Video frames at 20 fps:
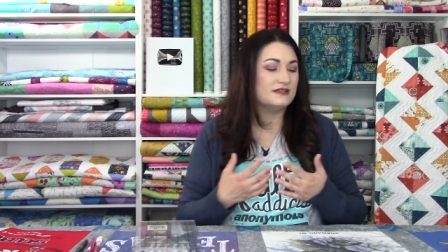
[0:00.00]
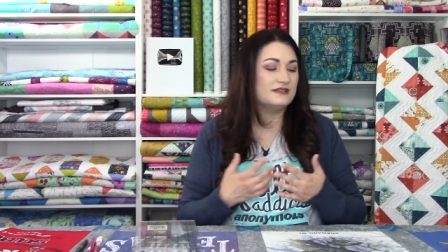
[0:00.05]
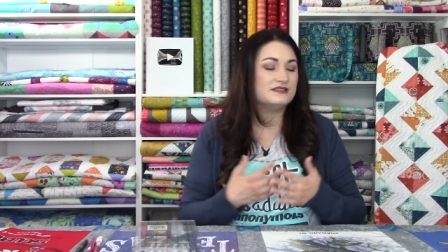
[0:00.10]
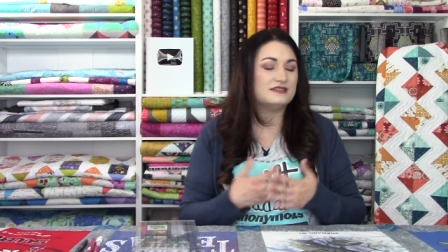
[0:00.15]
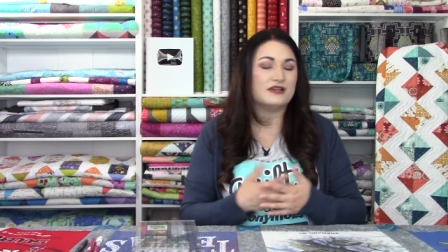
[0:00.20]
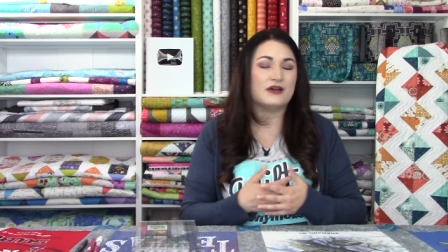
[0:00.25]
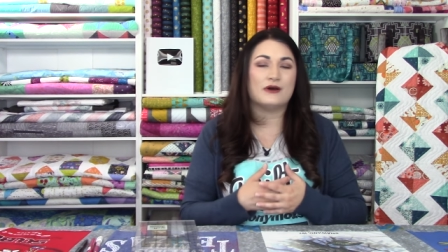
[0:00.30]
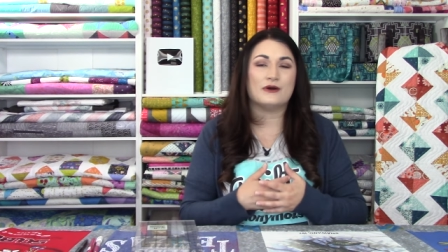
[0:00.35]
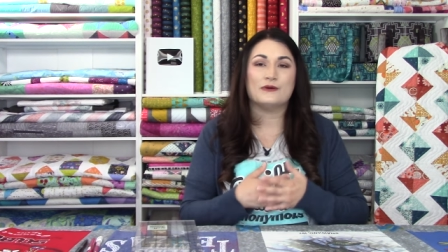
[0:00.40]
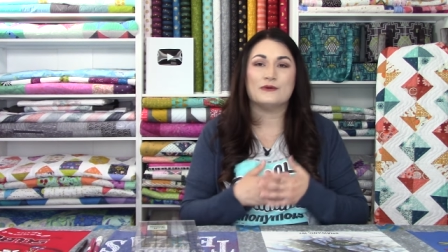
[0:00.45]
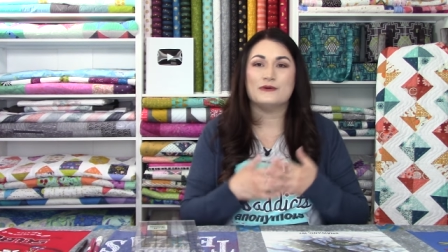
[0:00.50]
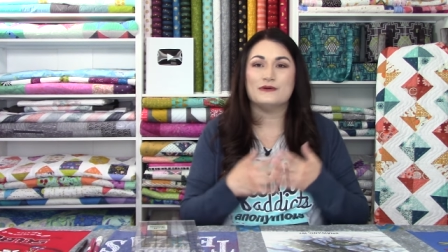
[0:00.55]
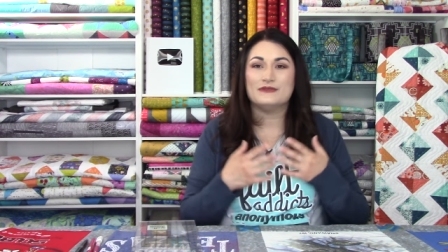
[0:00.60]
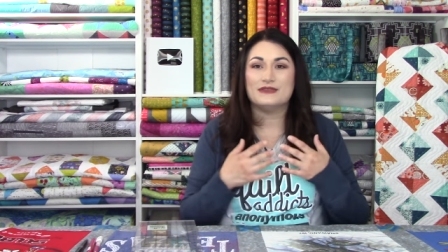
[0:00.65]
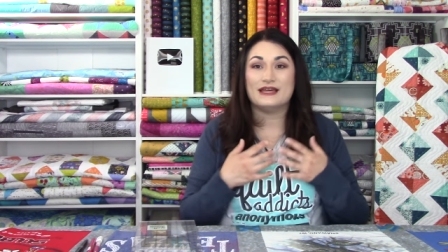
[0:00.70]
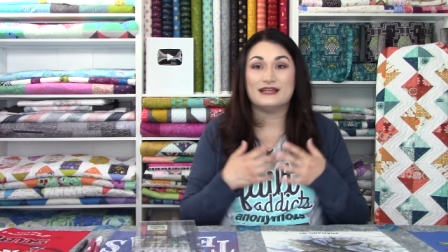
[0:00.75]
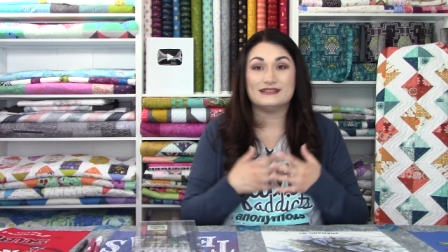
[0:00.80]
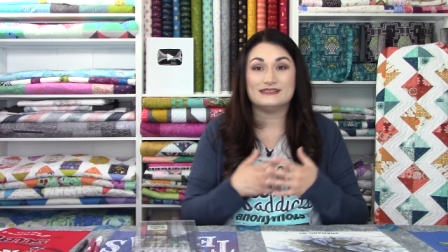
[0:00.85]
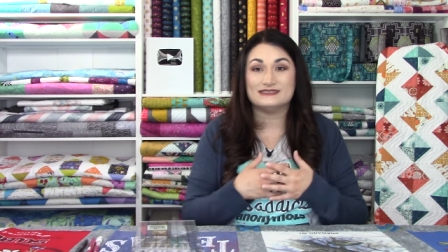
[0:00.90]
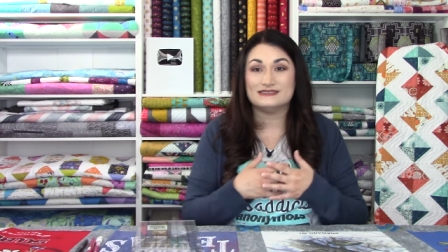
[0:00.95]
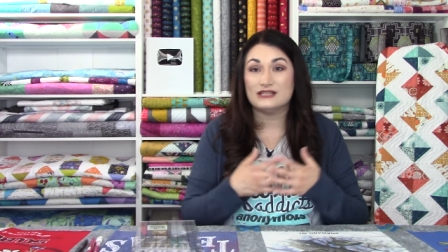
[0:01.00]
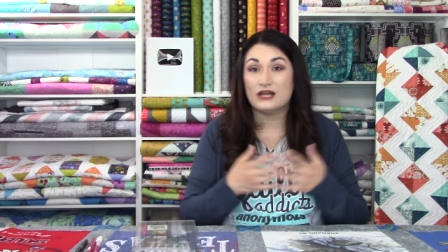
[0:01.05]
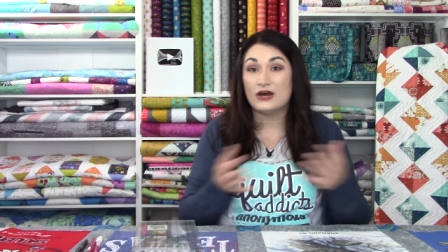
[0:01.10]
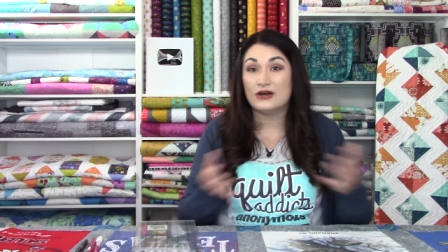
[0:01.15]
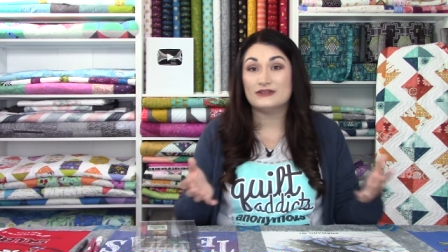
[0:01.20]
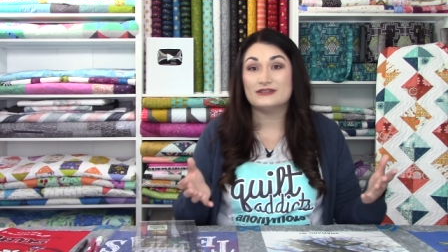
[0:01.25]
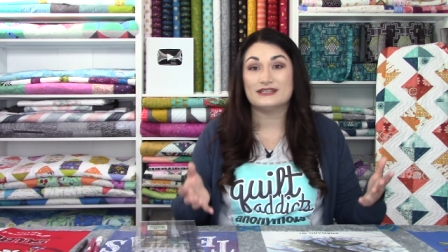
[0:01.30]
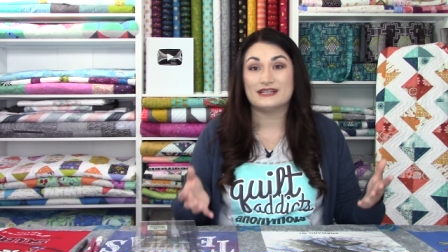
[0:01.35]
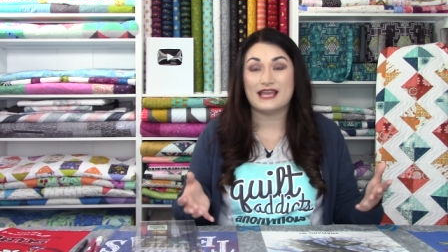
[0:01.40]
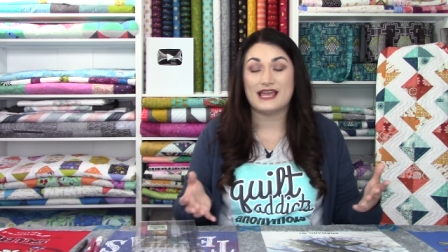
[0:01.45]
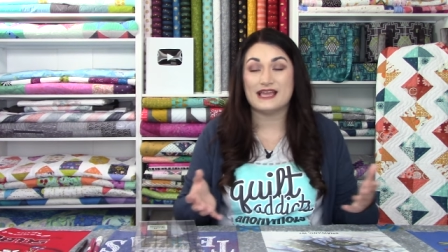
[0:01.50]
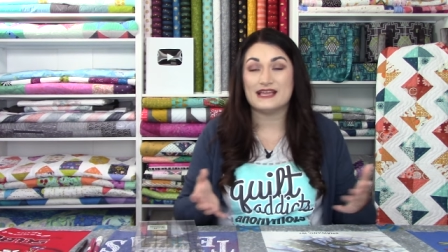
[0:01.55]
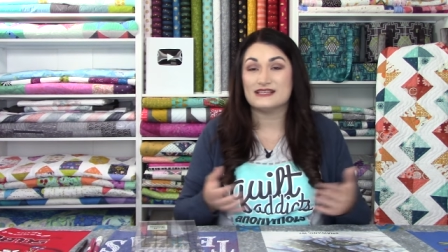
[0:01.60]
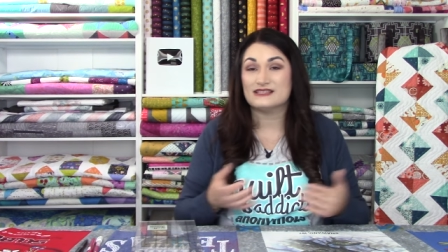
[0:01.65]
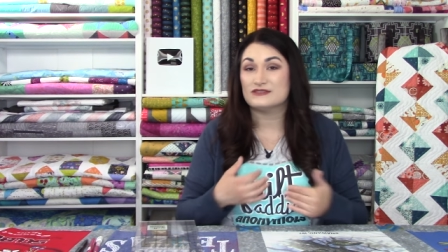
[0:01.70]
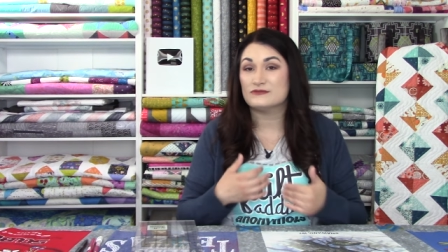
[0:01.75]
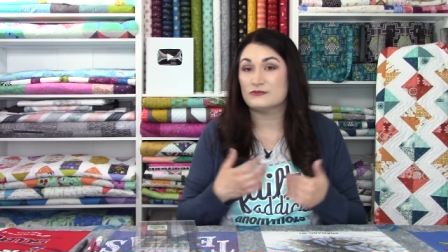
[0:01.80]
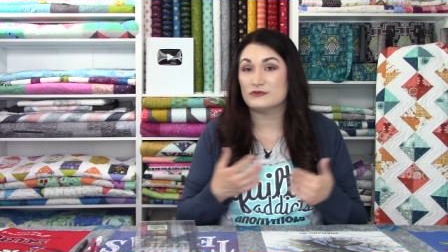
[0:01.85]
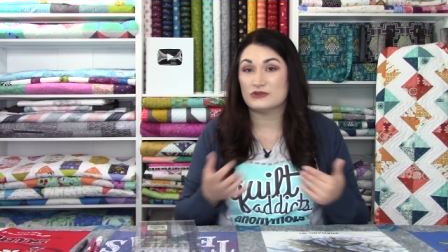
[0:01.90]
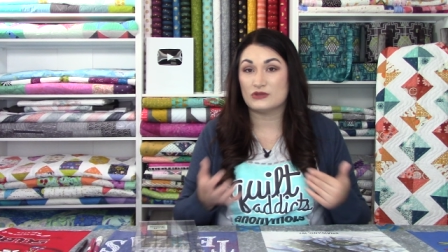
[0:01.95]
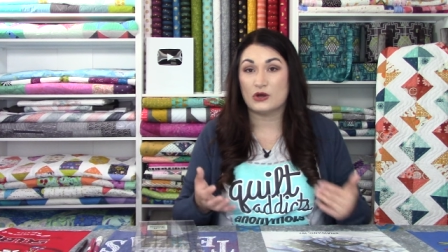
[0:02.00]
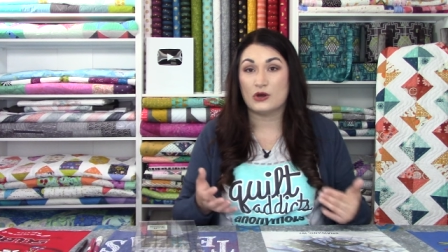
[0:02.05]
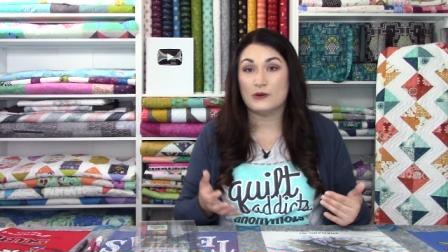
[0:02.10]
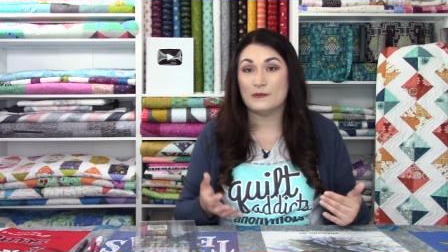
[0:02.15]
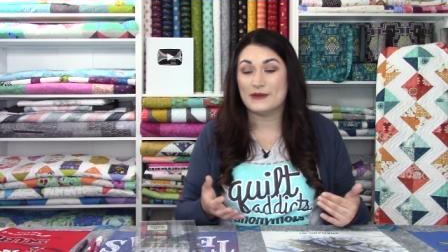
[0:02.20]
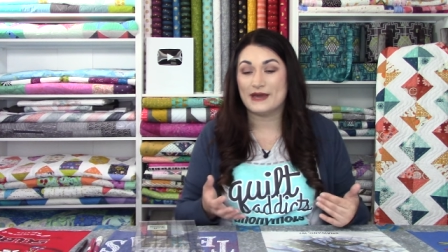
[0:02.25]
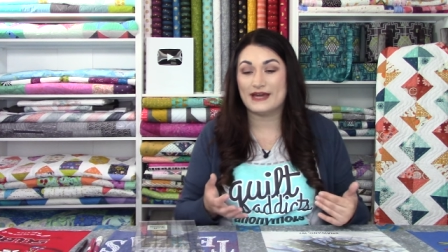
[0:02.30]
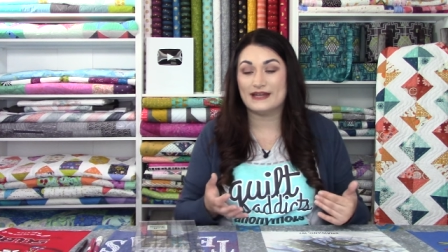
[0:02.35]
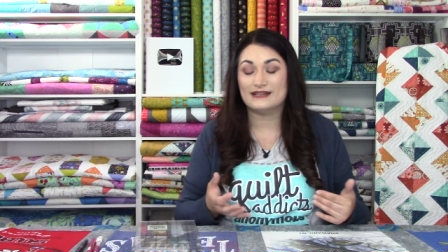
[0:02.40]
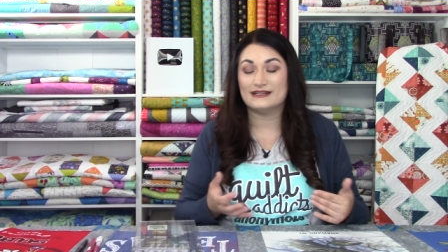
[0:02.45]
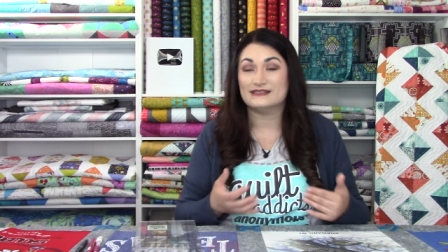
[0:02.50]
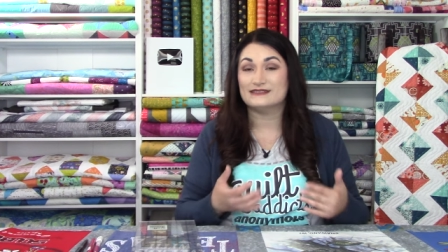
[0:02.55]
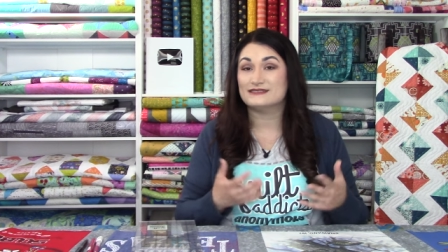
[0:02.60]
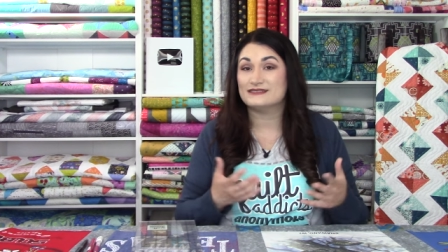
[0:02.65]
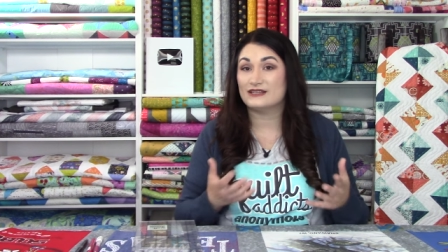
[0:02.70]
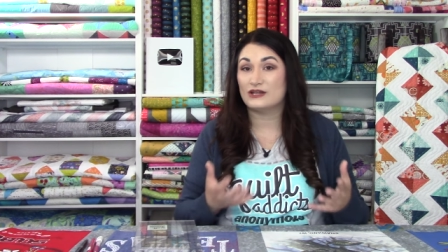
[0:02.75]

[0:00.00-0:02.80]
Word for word: So that is not the case with all battings